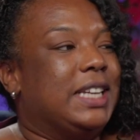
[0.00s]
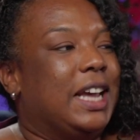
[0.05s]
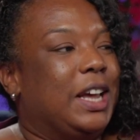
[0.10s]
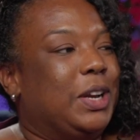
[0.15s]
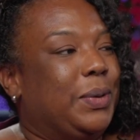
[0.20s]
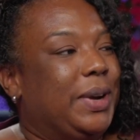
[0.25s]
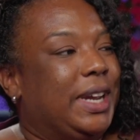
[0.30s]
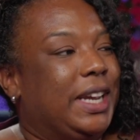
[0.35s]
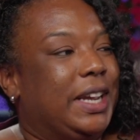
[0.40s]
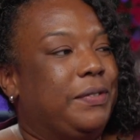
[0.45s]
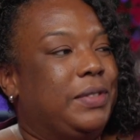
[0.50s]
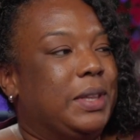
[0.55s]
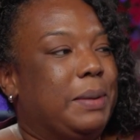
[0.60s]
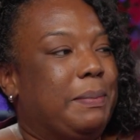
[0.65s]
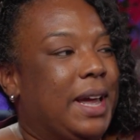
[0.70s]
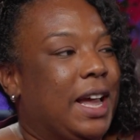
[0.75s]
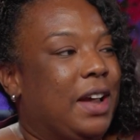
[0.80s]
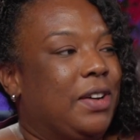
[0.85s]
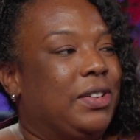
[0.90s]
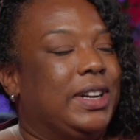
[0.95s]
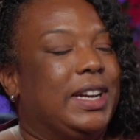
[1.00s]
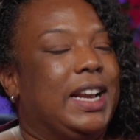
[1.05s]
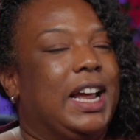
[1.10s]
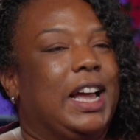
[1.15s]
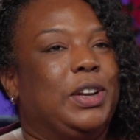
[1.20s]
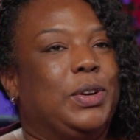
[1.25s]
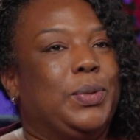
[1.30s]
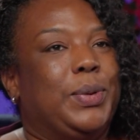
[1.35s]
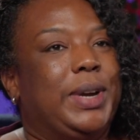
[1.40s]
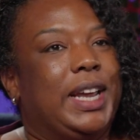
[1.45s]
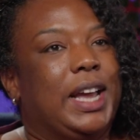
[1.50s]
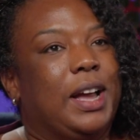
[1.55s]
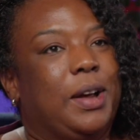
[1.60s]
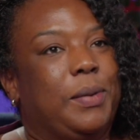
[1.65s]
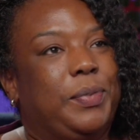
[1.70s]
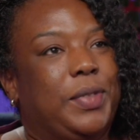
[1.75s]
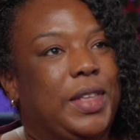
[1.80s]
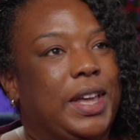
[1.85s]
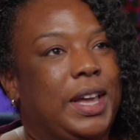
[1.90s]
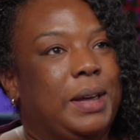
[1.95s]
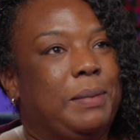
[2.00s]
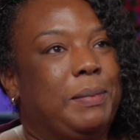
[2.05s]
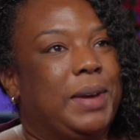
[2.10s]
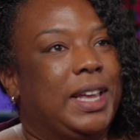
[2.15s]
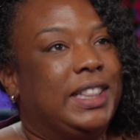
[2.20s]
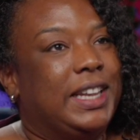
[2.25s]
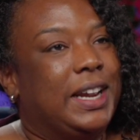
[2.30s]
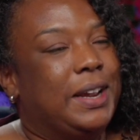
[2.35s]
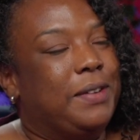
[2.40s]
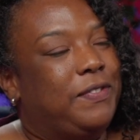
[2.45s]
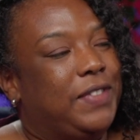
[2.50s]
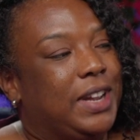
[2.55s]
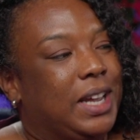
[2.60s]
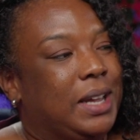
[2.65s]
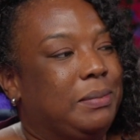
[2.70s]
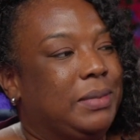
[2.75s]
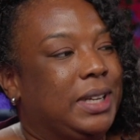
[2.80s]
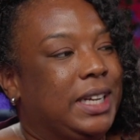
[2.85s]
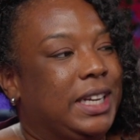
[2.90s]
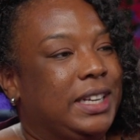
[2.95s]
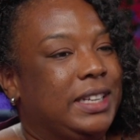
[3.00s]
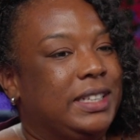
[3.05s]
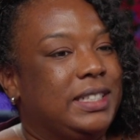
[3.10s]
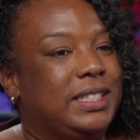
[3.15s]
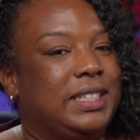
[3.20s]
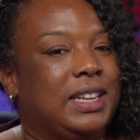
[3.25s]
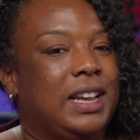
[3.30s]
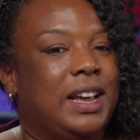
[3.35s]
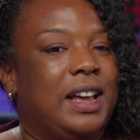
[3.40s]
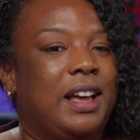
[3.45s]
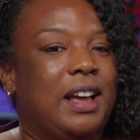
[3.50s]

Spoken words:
How do we give them out, and how do we help them and their families